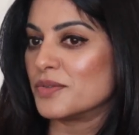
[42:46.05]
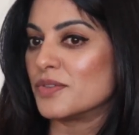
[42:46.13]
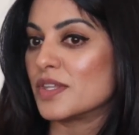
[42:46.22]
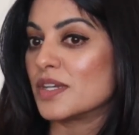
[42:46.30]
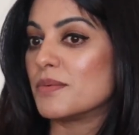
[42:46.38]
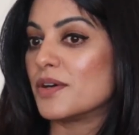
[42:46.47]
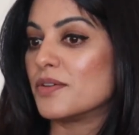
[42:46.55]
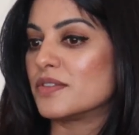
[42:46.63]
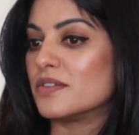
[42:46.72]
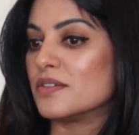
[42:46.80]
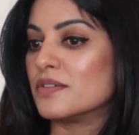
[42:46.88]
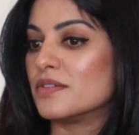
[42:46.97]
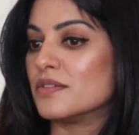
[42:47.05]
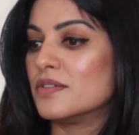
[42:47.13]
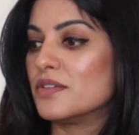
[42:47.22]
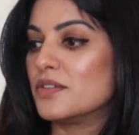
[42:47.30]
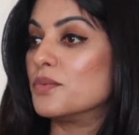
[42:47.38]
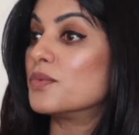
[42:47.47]
You think about the
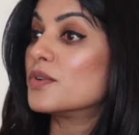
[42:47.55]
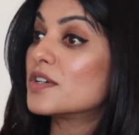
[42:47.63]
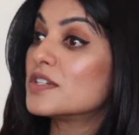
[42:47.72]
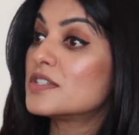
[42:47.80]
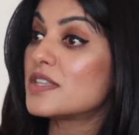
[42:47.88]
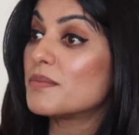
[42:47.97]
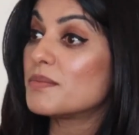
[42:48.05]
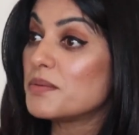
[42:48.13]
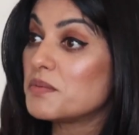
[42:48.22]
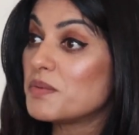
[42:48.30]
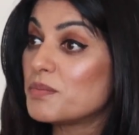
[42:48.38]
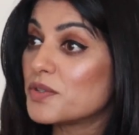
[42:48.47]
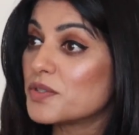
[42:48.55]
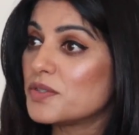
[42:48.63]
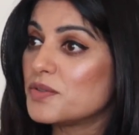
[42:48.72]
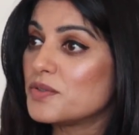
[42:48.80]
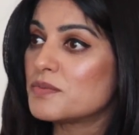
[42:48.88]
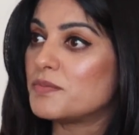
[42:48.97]
words that maybe people use,